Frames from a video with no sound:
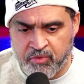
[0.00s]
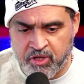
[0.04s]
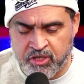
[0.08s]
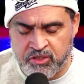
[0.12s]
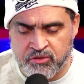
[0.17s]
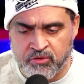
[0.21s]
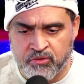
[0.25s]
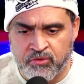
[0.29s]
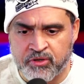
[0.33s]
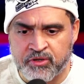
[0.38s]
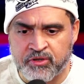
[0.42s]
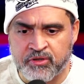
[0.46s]

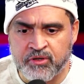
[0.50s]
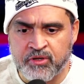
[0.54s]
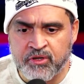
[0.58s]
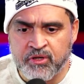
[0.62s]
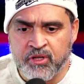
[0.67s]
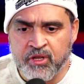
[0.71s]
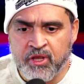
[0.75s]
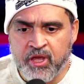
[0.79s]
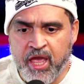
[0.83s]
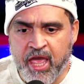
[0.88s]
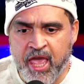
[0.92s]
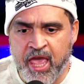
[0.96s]
daughter,
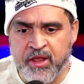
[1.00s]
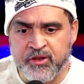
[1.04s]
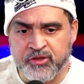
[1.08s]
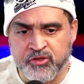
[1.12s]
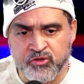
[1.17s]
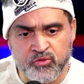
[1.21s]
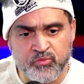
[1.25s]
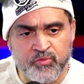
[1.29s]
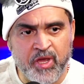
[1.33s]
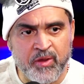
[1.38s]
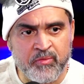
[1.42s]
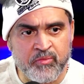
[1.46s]
and
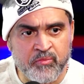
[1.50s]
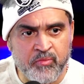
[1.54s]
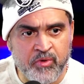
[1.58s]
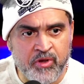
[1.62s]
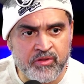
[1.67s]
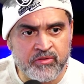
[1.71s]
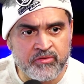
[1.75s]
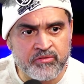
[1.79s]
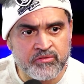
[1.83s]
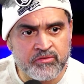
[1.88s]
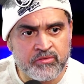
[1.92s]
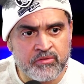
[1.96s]
2 baby
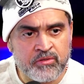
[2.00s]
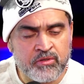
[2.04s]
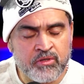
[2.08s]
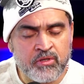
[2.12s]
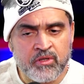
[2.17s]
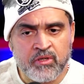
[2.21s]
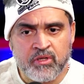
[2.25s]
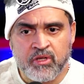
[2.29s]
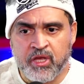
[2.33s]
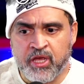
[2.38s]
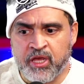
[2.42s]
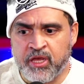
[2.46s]
mothers.
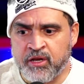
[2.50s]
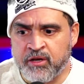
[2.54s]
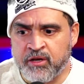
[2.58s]
And